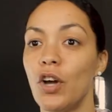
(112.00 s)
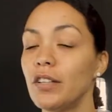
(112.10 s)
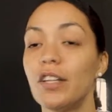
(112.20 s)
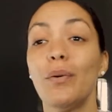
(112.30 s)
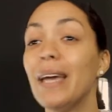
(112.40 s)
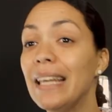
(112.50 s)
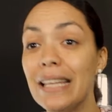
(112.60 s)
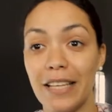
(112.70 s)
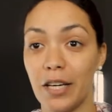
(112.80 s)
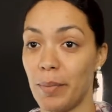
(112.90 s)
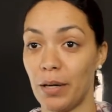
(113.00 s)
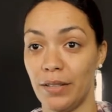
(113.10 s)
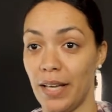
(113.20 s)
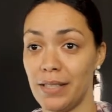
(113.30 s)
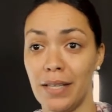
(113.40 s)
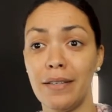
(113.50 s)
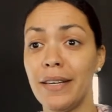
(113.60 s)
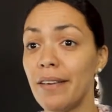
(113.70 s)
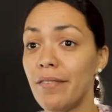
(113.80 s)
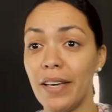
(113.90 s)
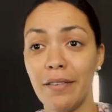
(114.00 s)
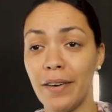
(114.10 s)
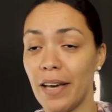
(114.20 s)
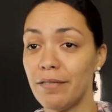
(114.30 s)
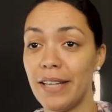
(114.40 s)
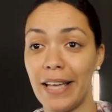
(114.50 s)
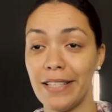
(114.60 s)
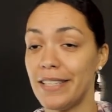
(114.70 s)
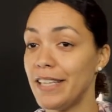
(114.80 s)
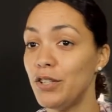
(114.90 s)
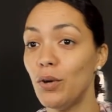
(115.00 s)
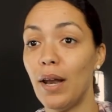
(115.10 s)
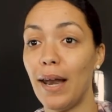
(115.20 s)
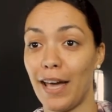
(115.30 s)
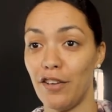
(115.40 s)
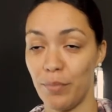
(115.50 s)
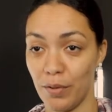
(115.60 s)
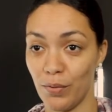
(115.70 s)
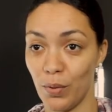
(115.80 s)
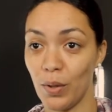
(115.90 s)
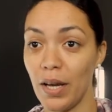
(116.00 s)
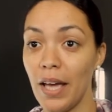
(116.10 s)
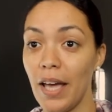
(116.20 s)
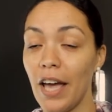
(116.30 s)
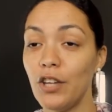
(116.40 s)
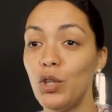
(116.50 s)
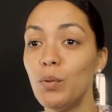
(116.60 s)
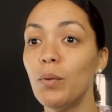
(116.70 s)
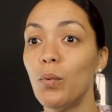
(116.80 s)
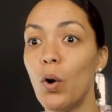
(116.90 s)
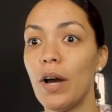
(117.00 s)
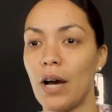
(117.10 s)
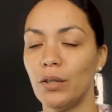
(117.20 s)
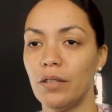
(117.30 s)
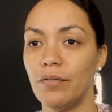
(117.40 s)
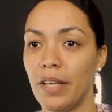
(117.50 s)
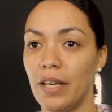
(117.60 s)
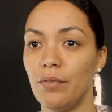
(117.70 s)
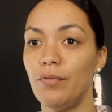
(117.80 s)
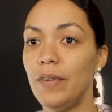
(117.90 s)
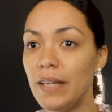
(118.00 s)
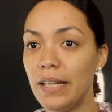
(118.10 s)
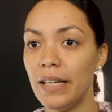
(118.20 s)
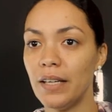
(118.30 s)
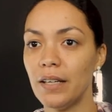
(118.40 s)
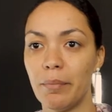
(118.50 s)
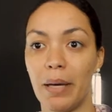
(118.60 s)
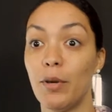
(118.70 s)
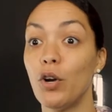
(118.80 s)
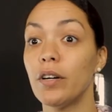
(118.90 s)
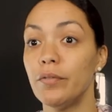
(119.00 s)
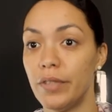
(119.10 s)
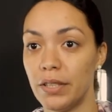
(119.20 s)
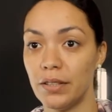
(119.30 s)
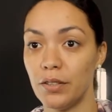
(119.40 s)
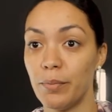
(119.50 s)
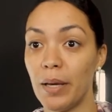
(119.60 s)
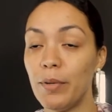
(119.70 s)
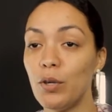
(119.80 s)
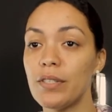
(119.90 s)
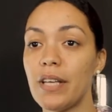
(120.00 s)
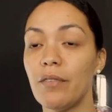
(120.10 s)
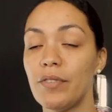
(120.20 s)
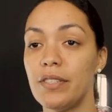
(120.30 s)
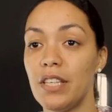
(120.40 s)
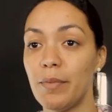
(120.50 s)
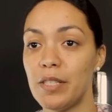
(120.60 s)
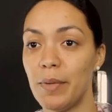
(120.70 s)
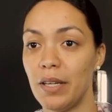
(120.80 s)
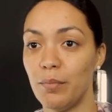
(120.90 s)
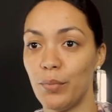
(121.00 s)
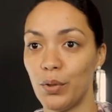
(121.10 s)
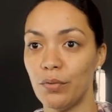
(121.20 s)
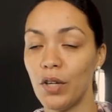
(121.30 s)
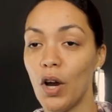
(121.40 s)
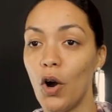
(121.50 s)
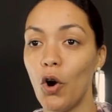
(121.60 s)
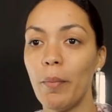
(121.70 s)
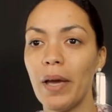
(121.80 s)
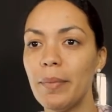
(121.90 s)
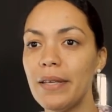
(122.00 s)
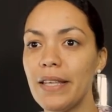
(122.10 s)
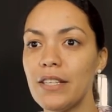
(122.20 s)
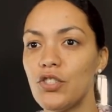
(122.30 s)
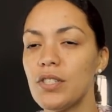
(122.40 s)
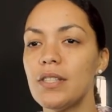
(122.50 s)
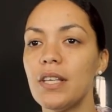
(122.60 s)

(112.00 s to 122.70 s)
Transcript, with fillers: not know anything about dance and never ever have danced in your life before. And you will walk out of there feeling maybe confident, maybe your self-esteem has been improved, or maybe there's just